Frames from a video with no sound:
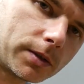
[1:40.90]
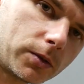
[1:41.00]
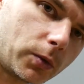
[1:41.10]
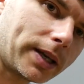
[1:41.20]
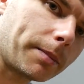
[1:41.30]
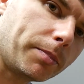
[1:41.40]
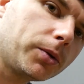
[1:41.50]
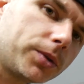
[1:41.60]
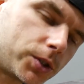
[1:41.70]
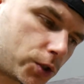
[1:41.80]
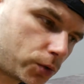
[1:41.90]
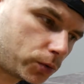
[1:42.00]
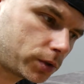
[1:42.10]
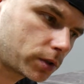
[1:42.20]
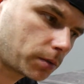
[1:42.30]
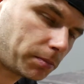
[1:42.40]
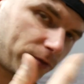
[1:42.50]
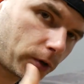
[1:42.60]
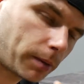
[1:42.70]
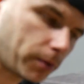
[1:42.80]
when I bought these shoes,
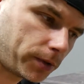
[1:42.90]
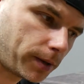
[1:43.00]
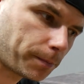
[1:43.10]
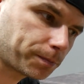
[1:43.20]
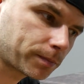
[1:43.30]
before I bought them,